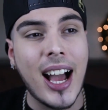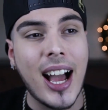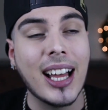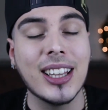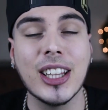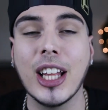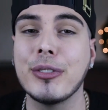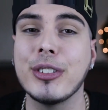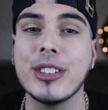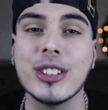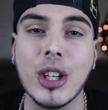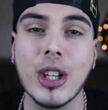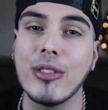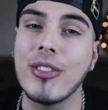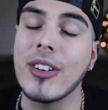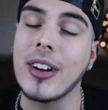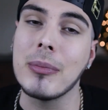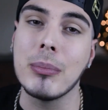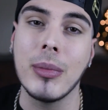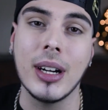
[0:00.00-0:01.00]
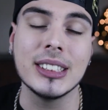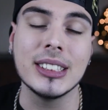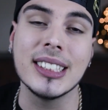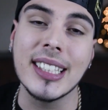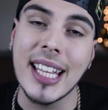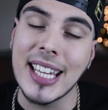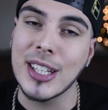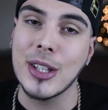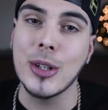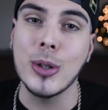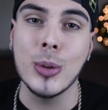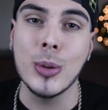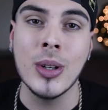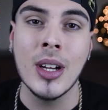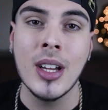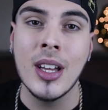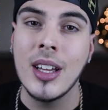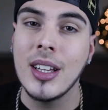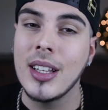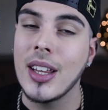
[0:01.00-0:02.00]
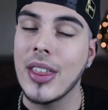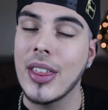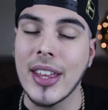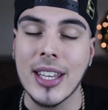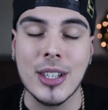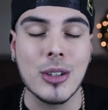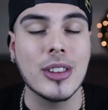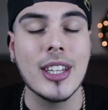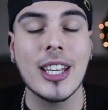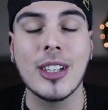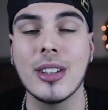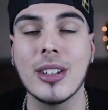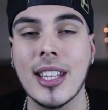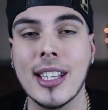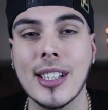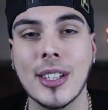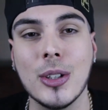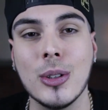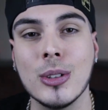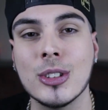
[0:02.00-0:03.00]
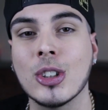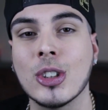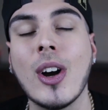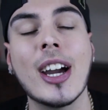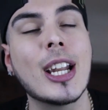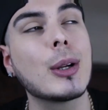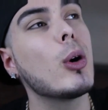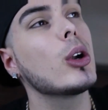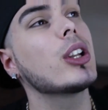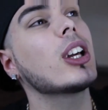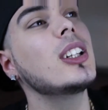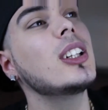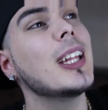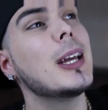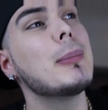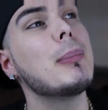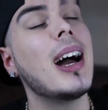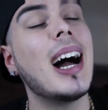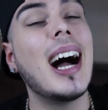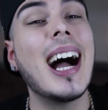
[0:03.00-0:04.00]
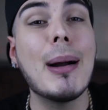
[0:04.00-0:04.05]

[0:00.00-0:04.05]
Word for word: I love you so very much. Thank you. Thank you, thank you, thank you. So go ahead and roll the clip.